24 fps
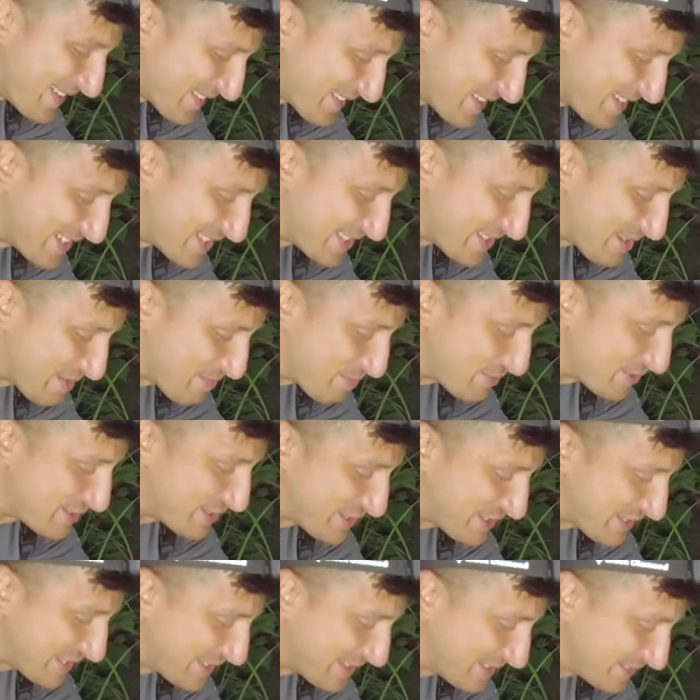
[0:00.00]
Thank you, I
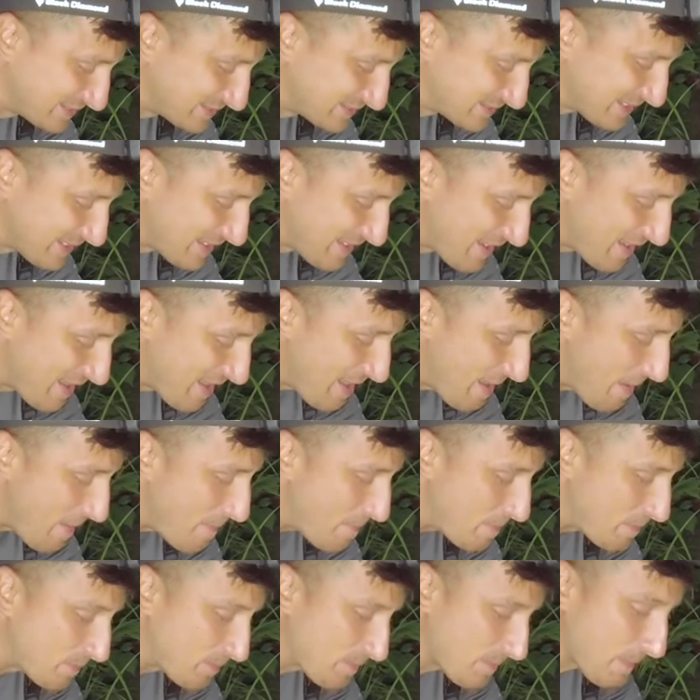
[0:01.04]
appreciate it.
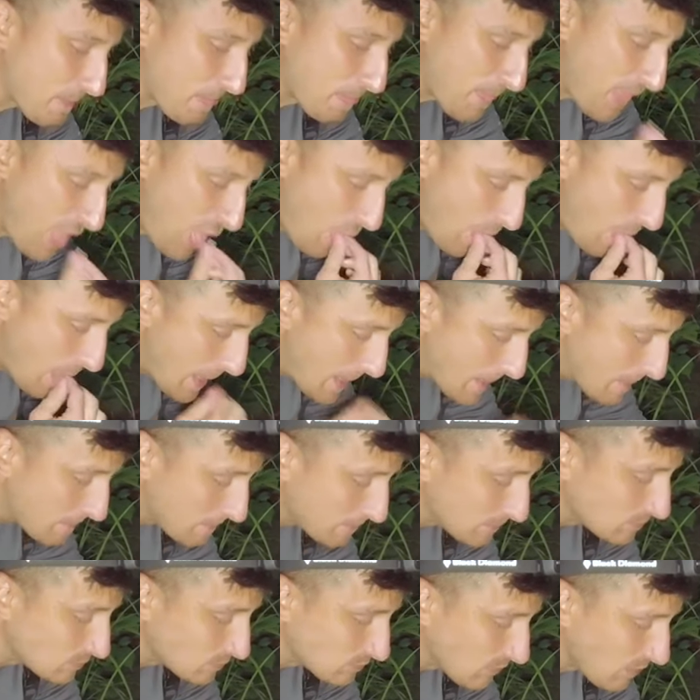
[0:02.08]
Thank you
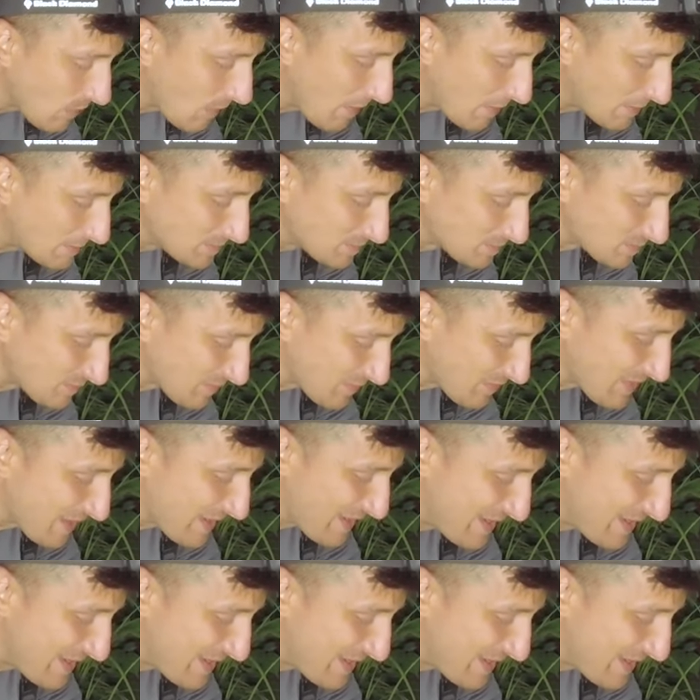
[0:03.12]
for your service.